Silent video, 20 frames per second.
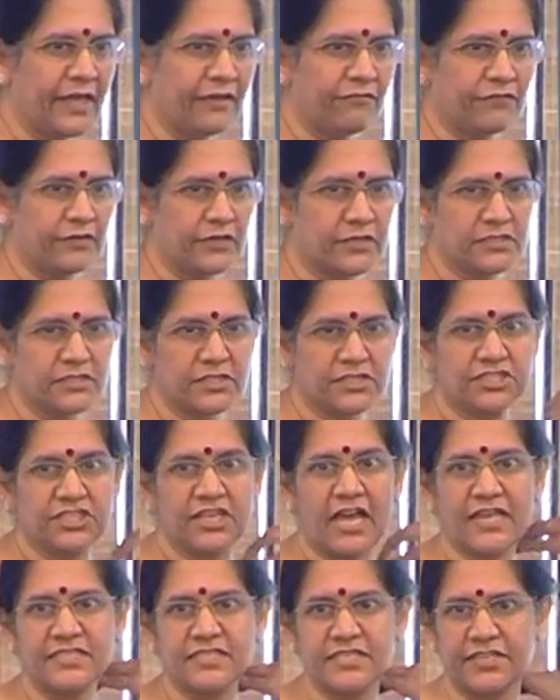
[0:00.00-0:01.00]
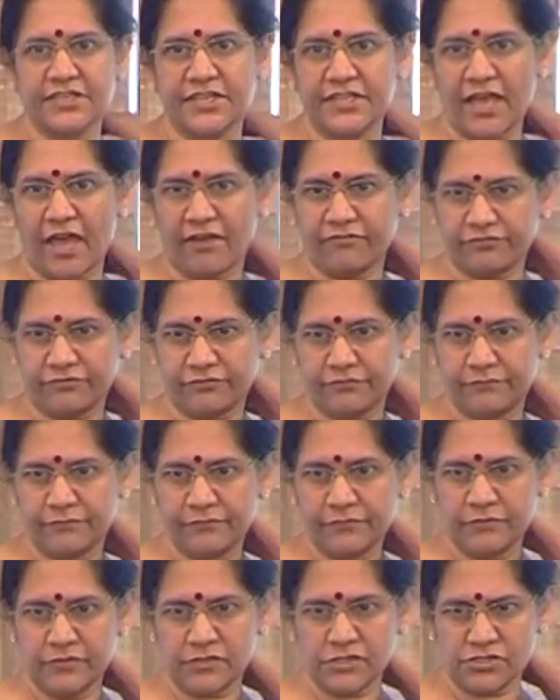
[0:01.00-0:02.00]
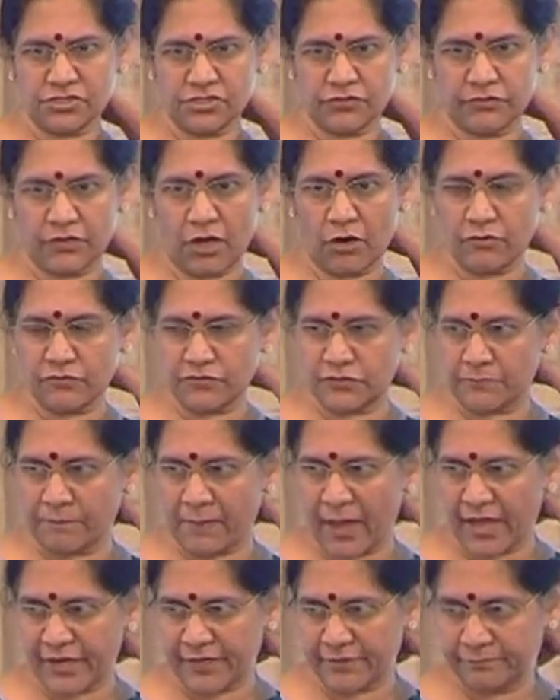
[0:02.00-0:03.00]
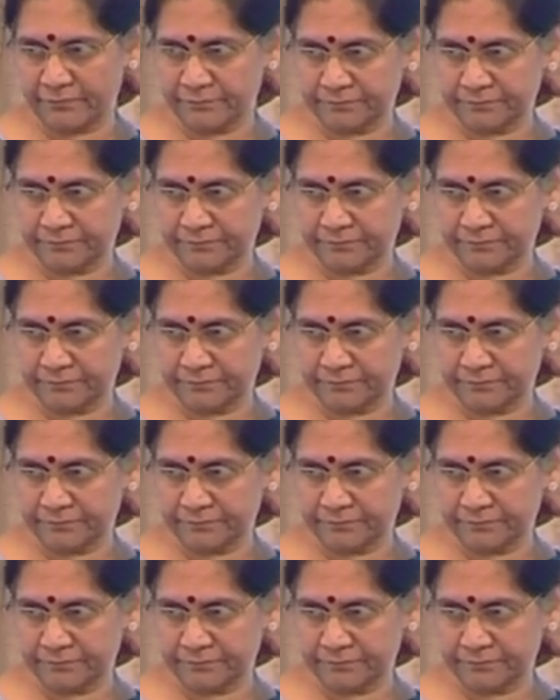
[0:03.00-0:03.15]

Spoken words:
efforts, the GICTF, which is driven out of Japan.